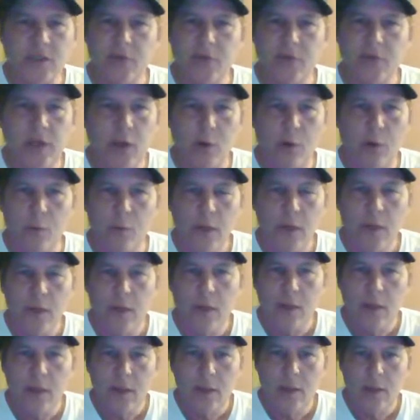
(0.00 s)
video,
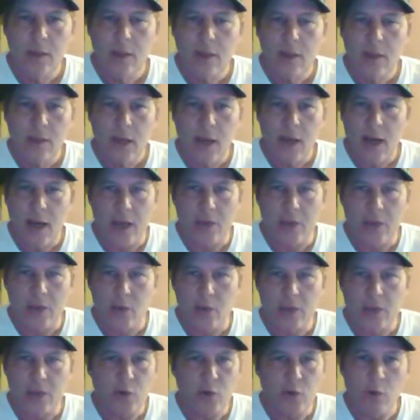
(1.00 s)
I know
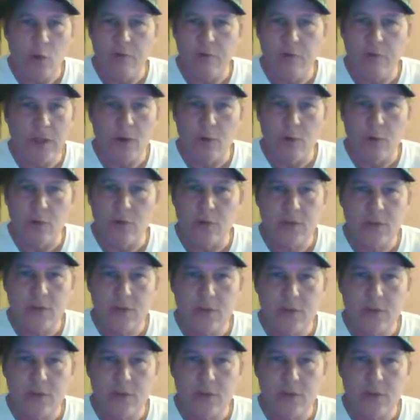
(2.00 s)
there's no videos